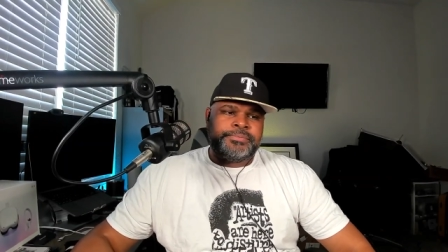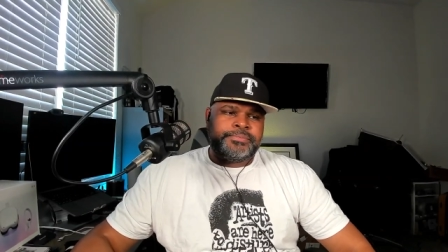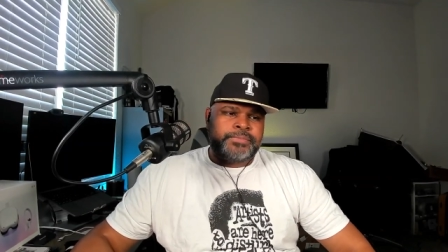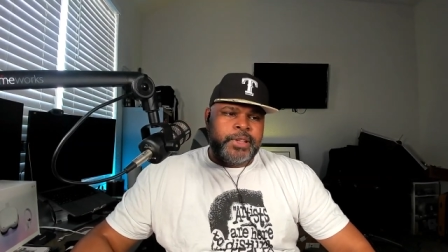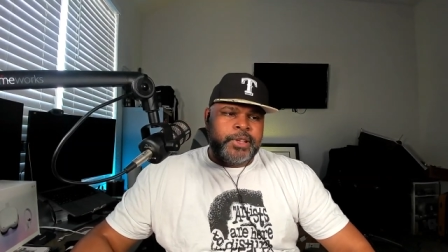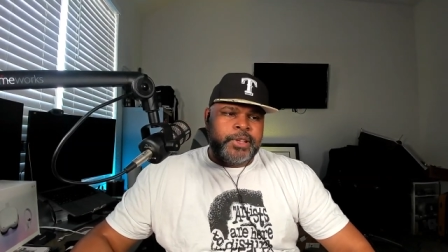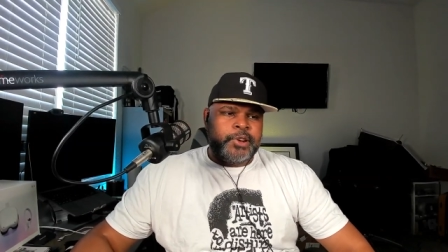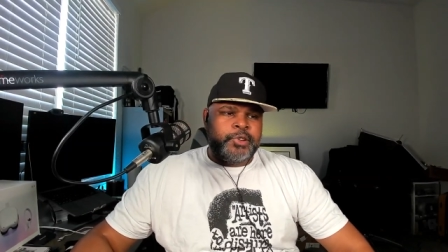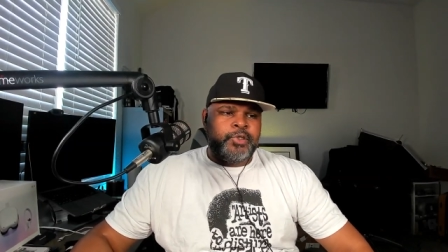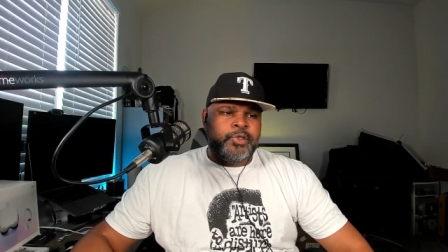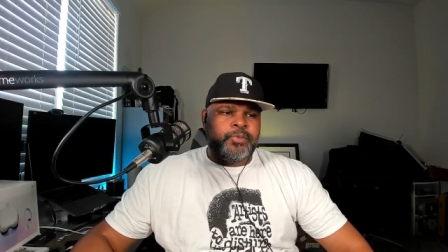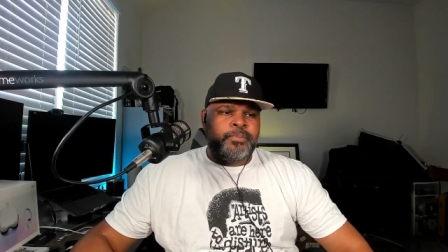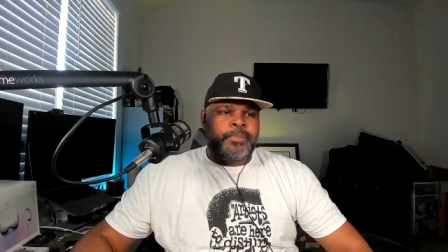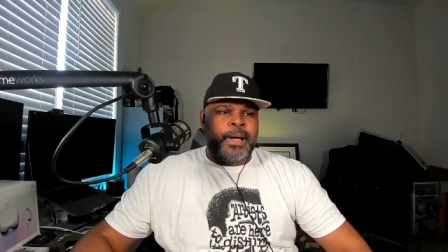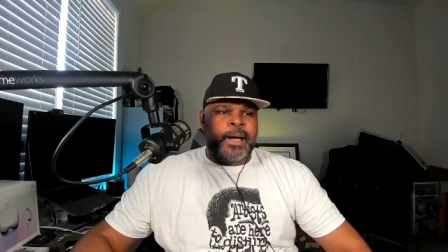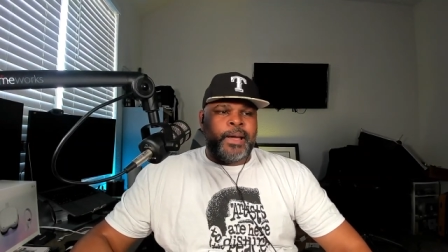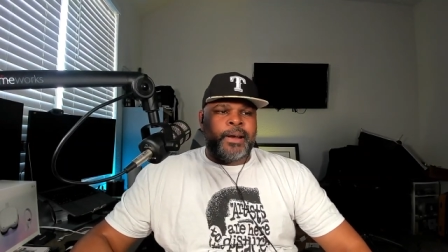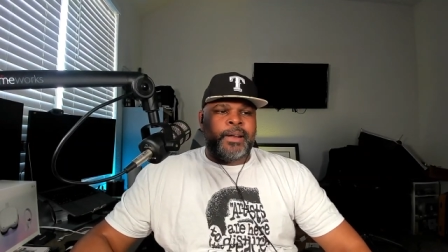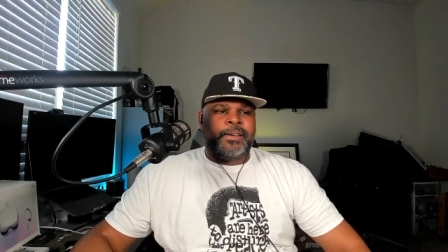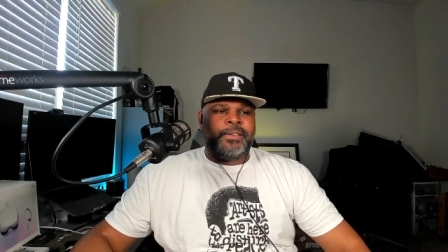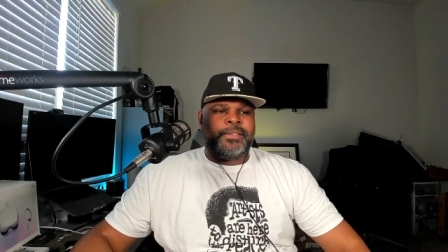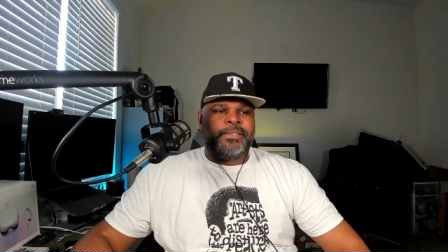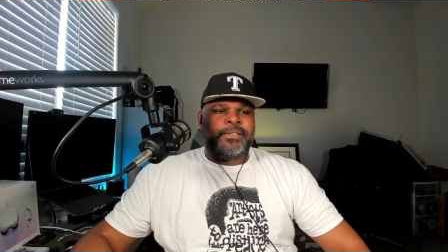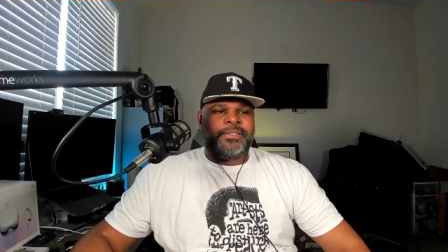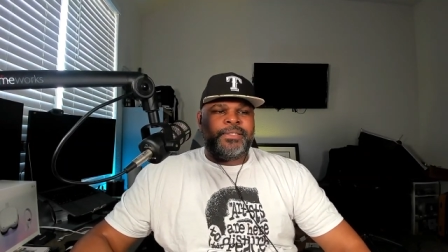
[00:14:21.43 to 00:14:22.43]
need to do
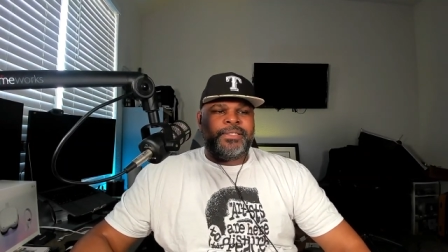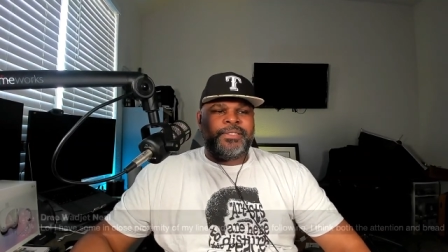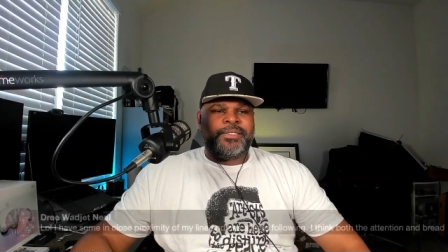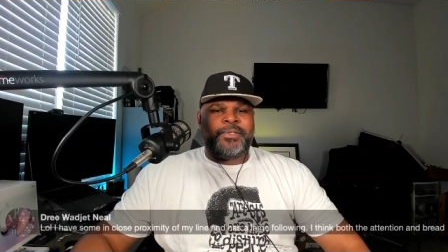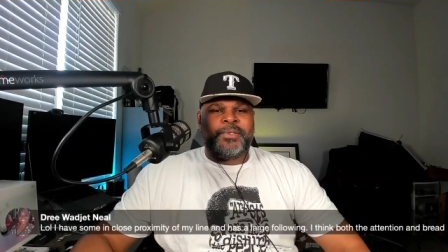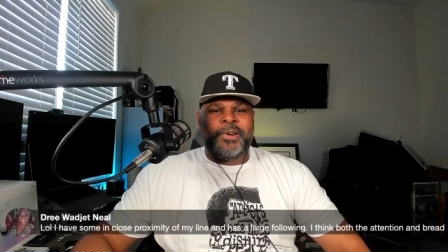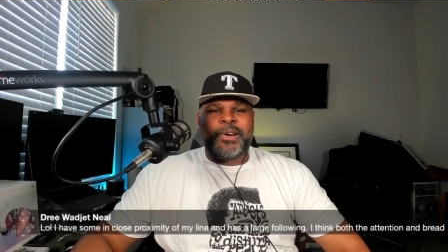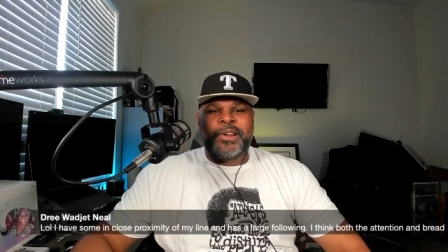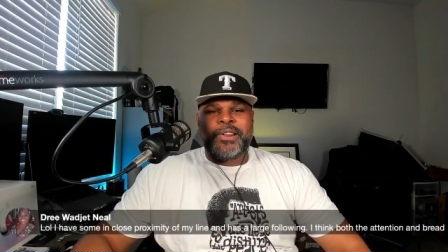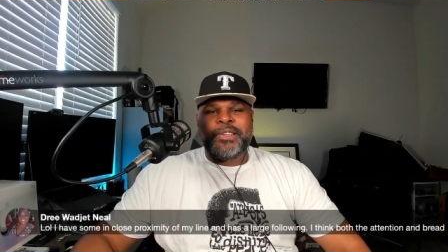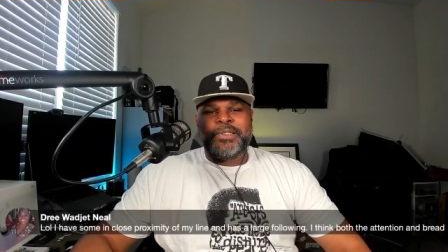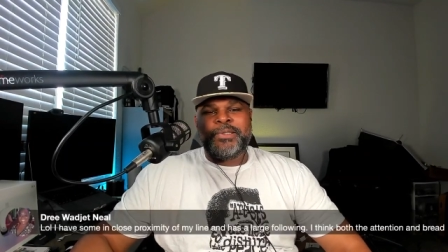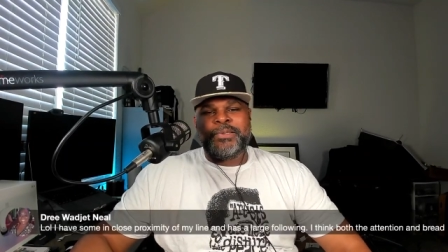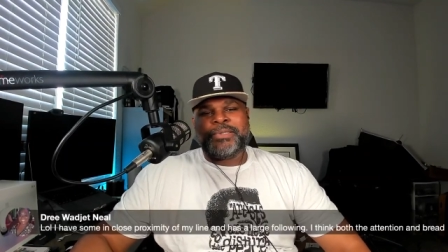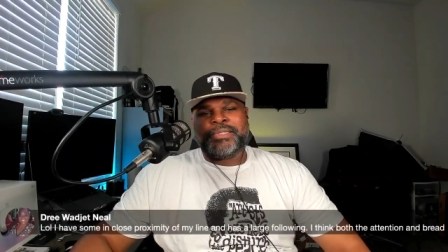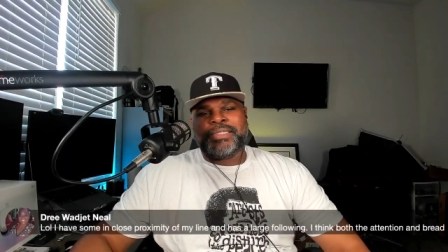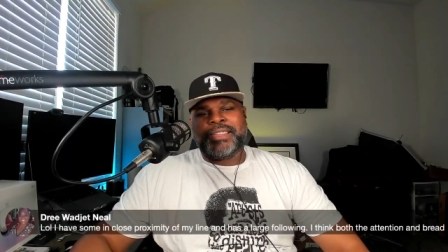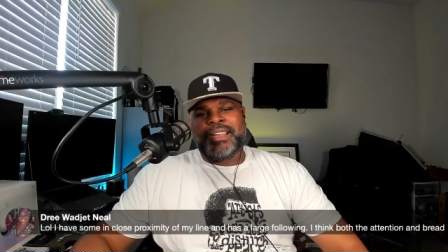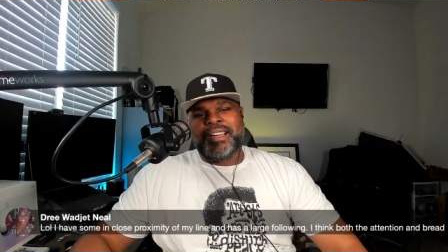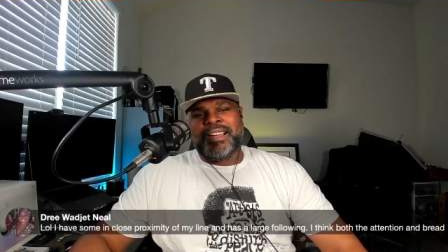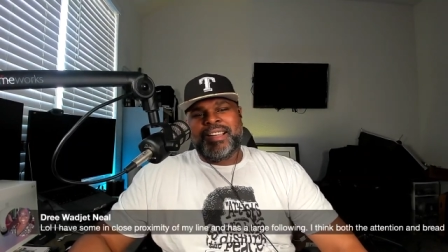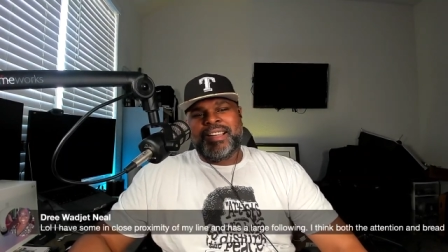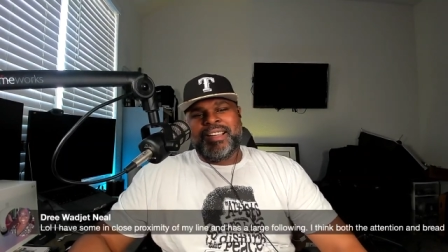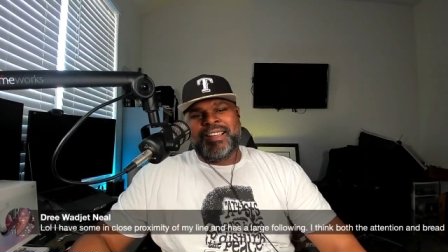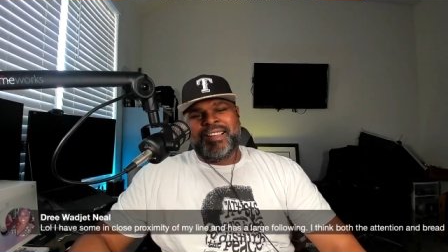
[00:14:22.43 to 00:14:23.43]
better. What are you
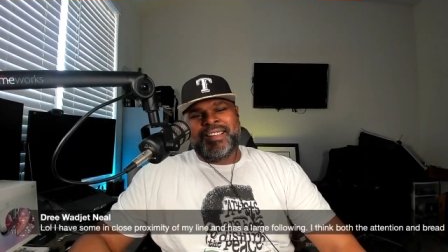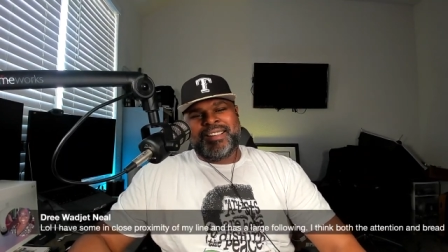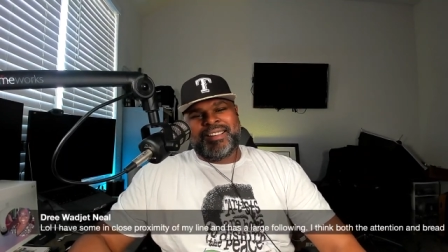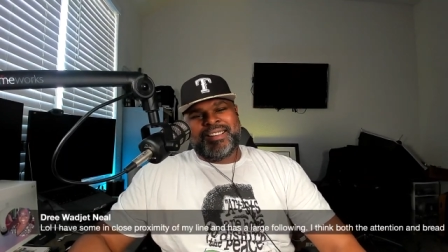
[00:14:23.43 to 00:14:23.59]
saying?